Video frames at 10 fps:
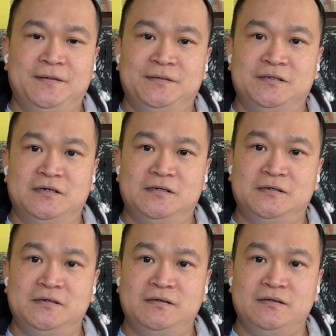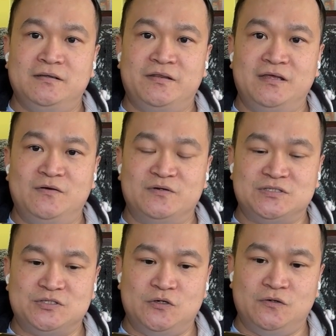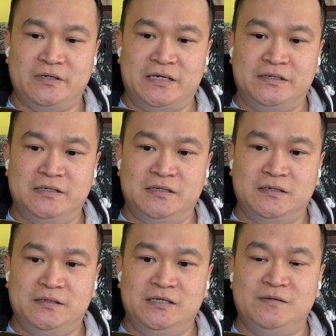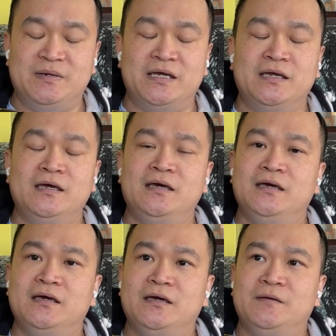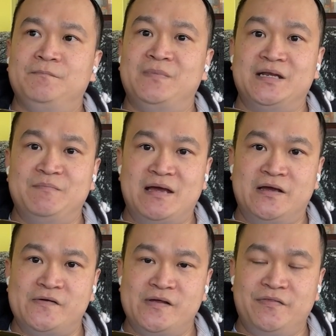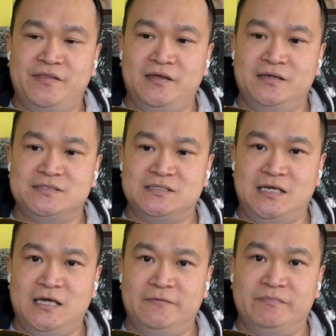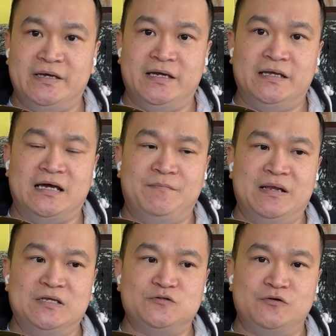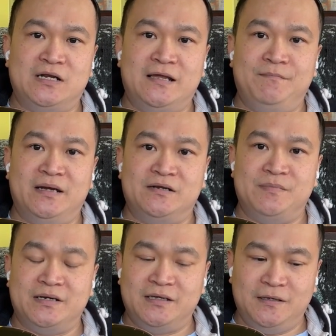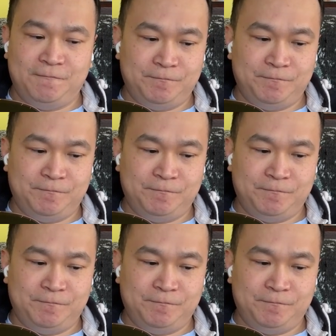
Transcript: the thing was sold under eBay money back guarantee scheme, and I managed to claim back the money.